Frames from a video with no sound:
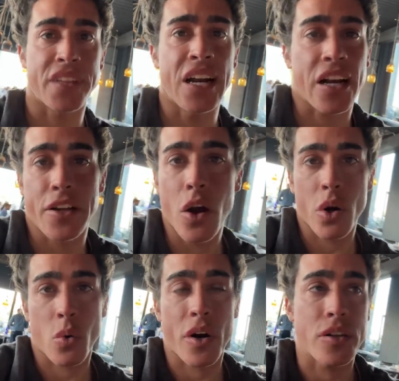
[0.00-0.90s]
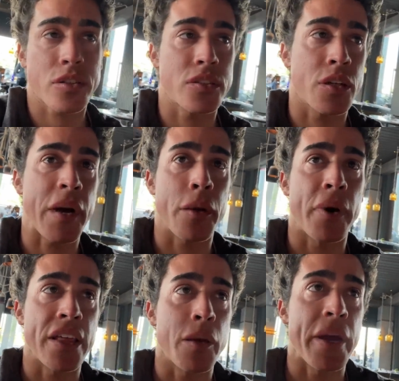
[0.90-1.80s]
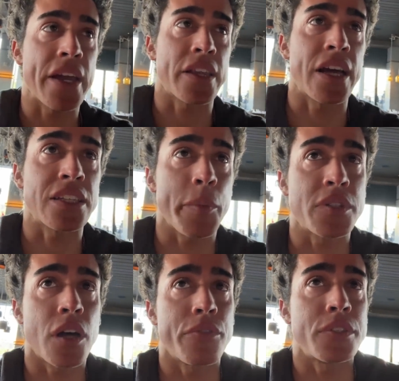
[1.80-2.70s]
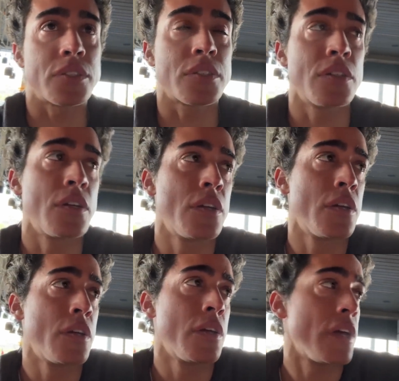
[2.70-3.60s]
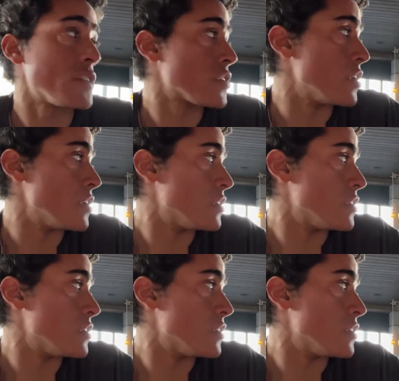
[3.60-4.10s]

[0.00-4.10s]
not gonna go anywhere else because the amount of money they make and that type of stuff, it's good.